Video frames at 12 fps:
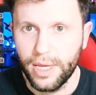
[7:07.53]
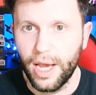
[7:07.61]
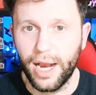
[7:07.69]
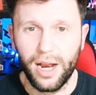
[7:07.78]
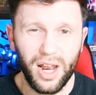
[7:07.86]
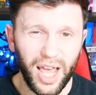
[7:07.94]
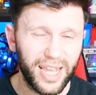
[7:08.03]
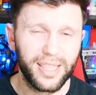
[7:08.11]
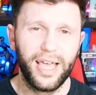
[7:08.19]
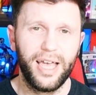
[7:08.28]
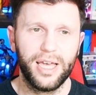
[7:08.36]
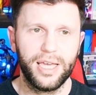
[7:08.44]
And I like
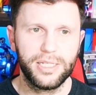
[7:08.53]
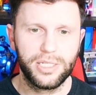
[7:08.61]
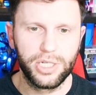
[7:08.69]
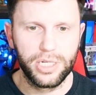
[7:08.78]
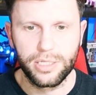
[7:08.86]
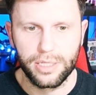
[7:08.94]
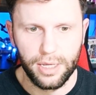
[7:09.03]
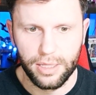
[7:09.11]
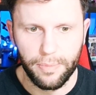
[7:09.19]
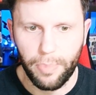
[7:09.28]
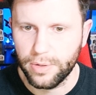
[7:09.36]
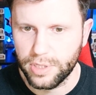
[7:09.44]
that. It's just
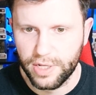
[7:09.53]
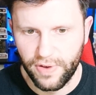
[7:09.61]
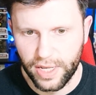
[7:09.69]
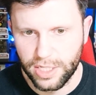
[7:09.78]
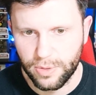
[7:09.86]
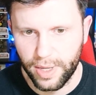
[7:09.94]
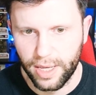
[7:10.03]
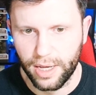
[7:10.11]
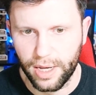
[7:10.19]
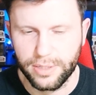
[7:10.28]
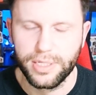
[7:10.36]
the positive end to it.